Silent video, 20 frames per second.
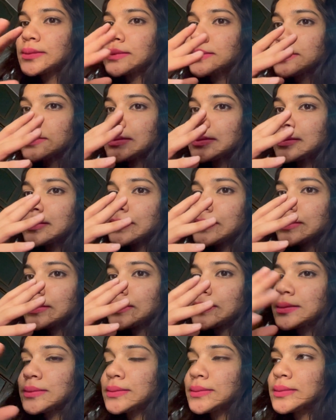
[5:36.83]
Secondly,
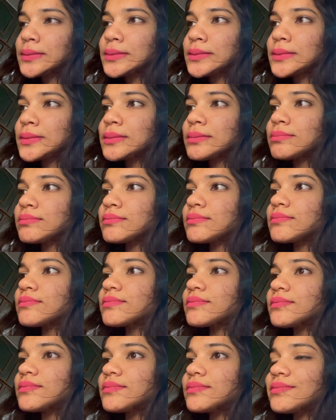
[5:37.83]
no biting your
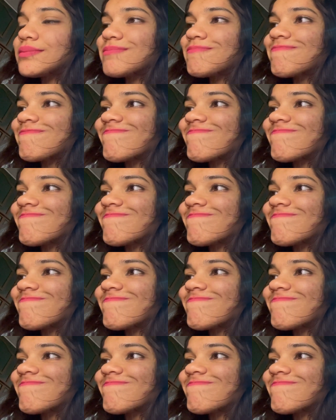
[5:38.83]
nails,